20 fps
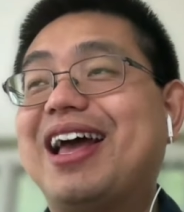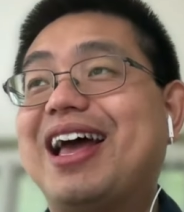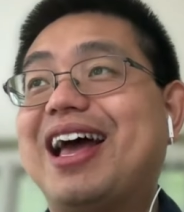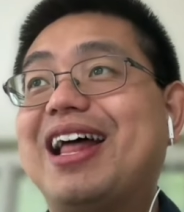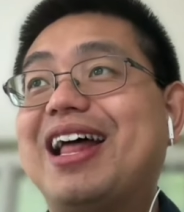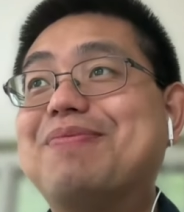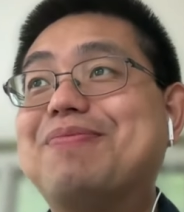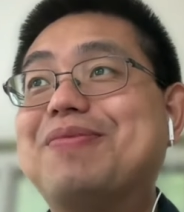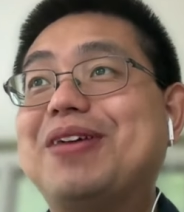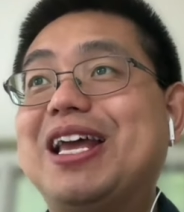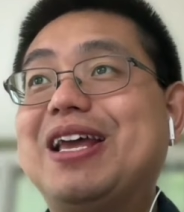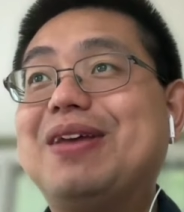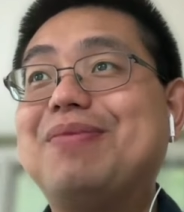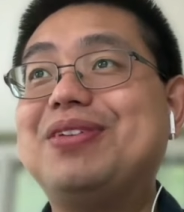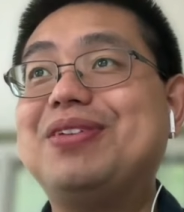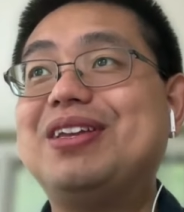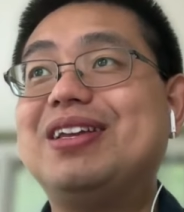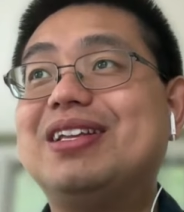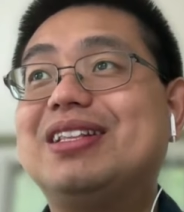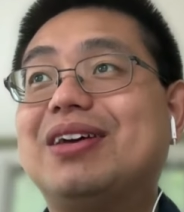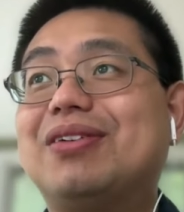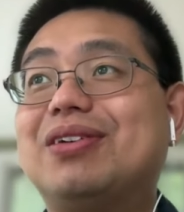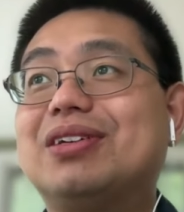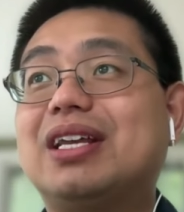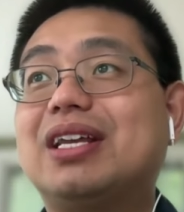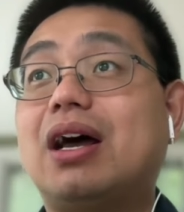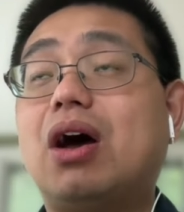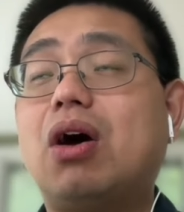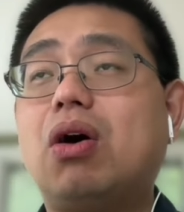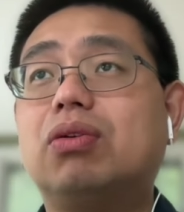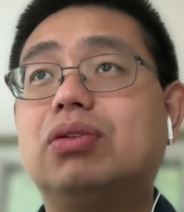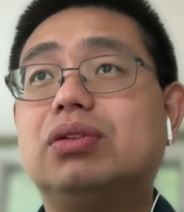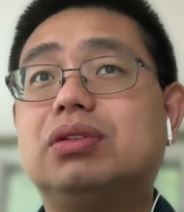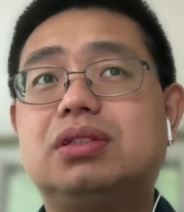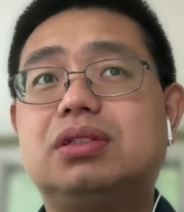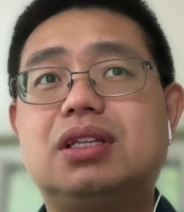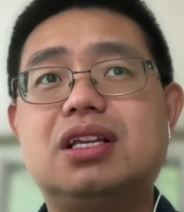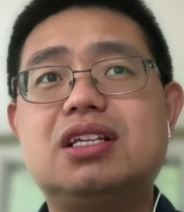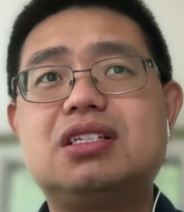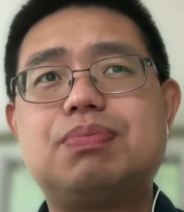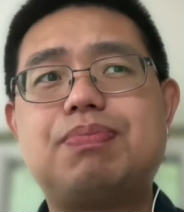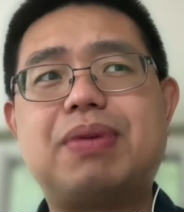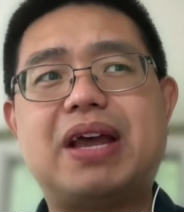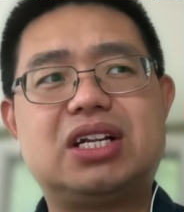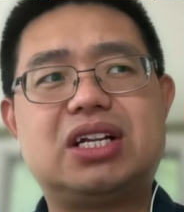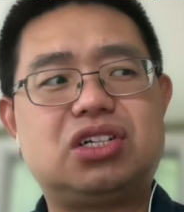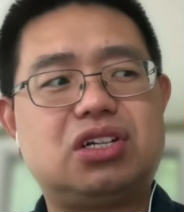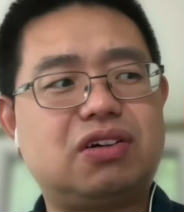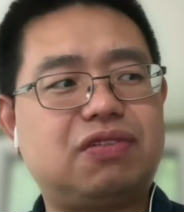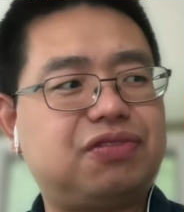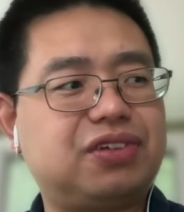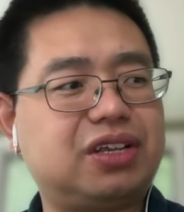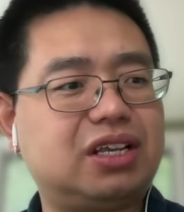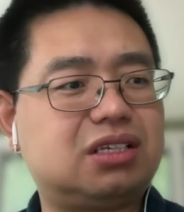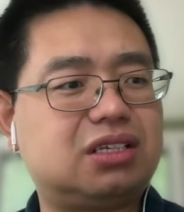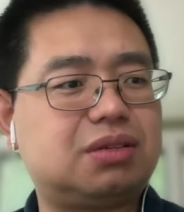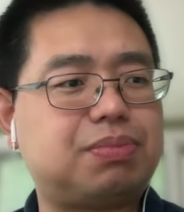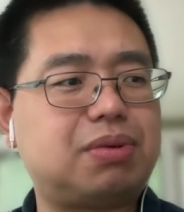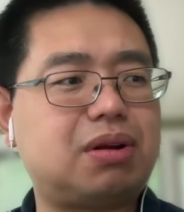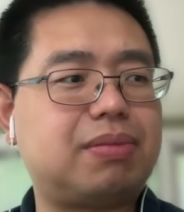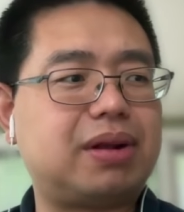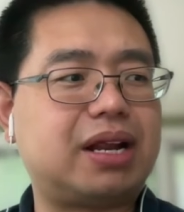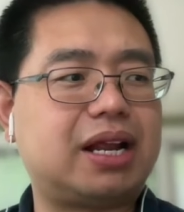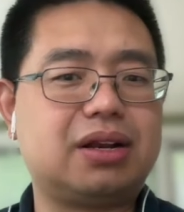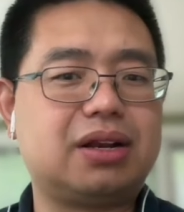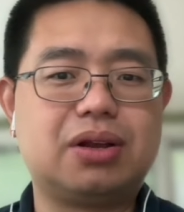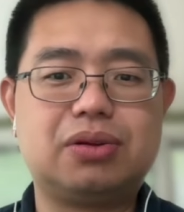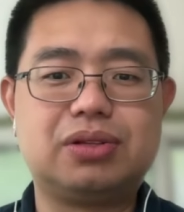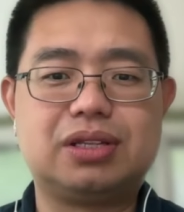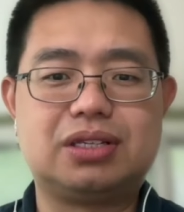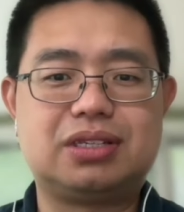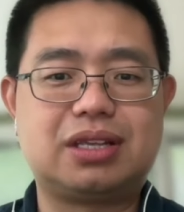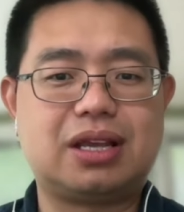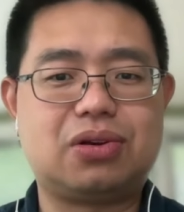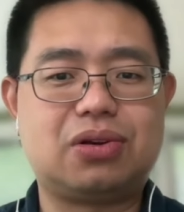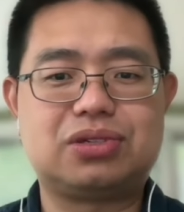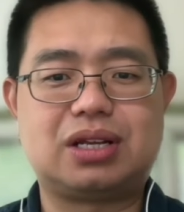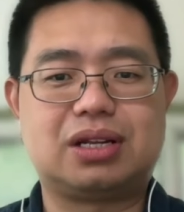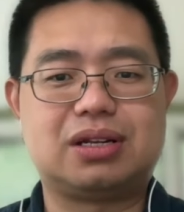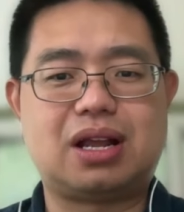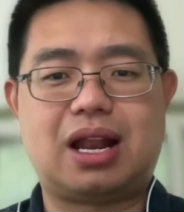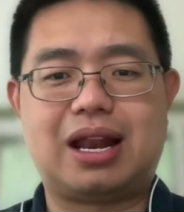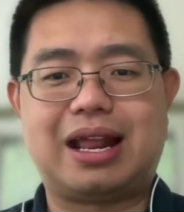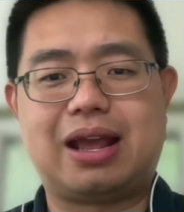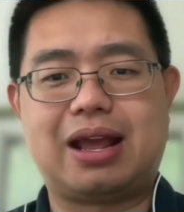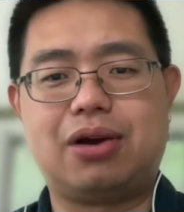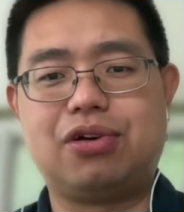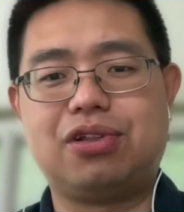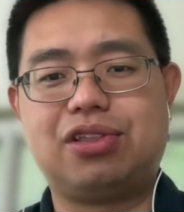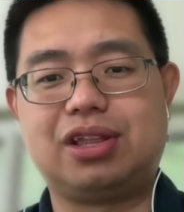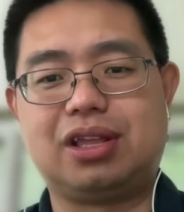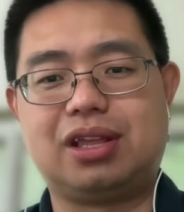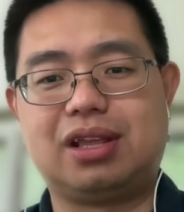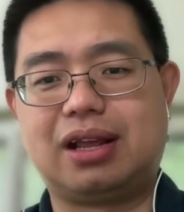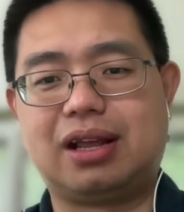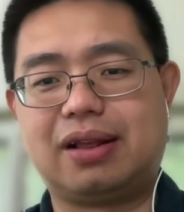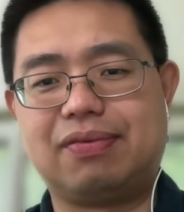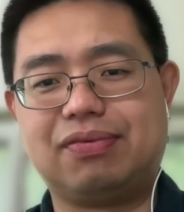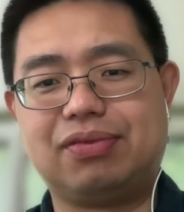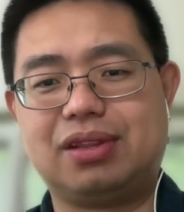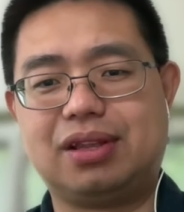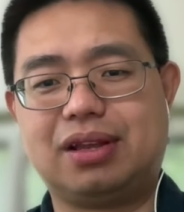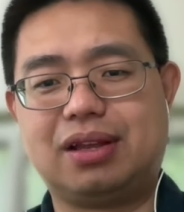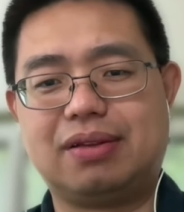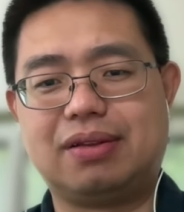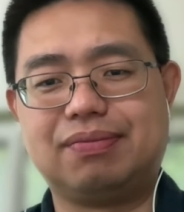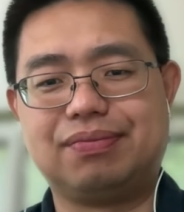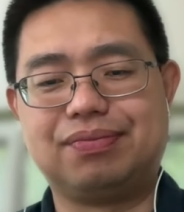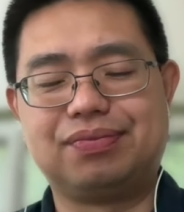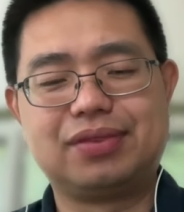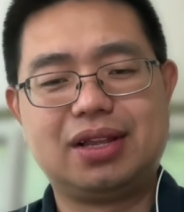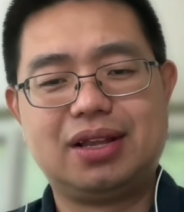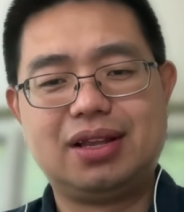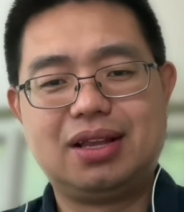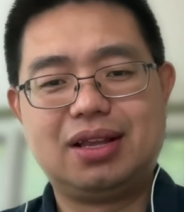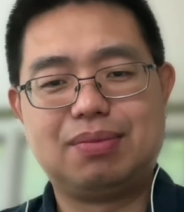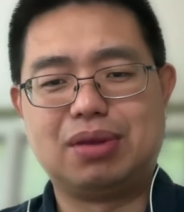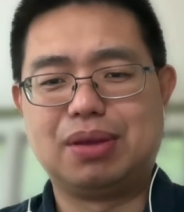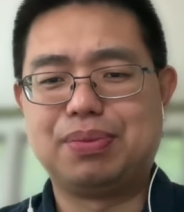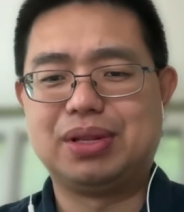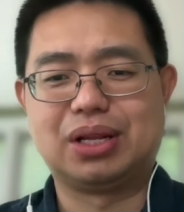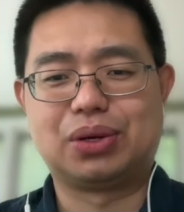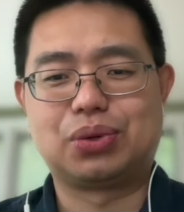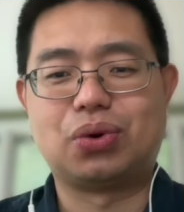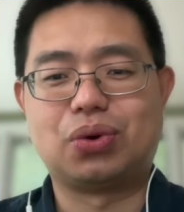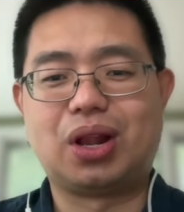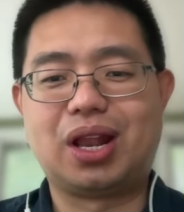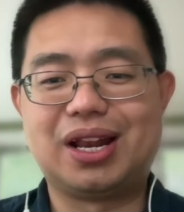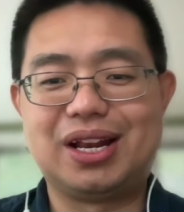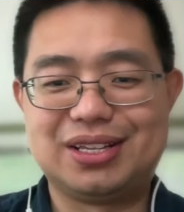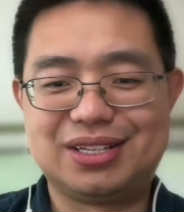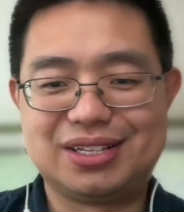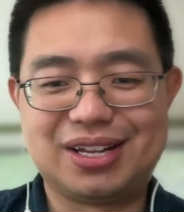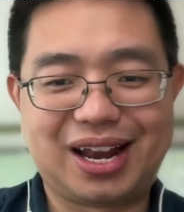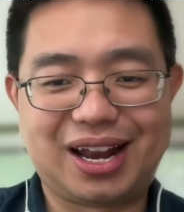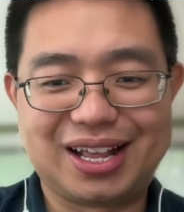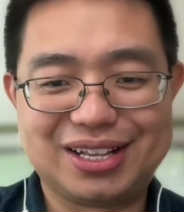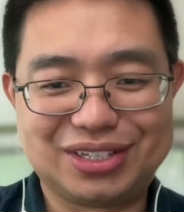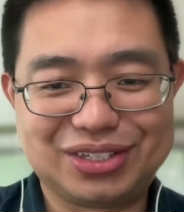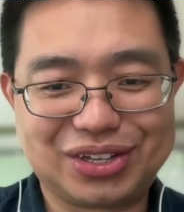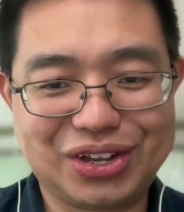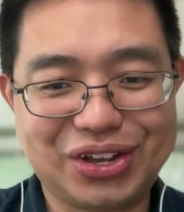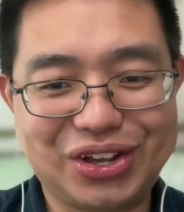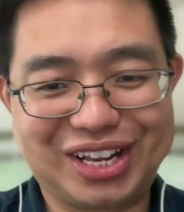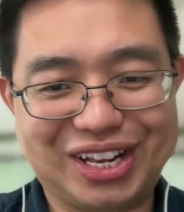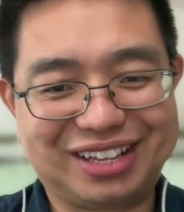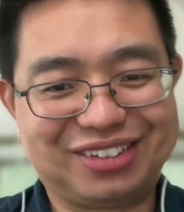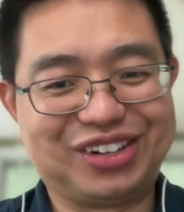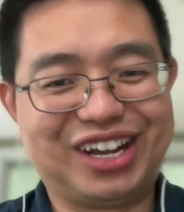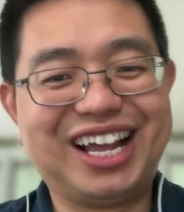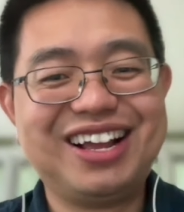And maybe they will say, oh, this batch of experiment, I know the cells are not healthy, and then maybe the quality is not as good.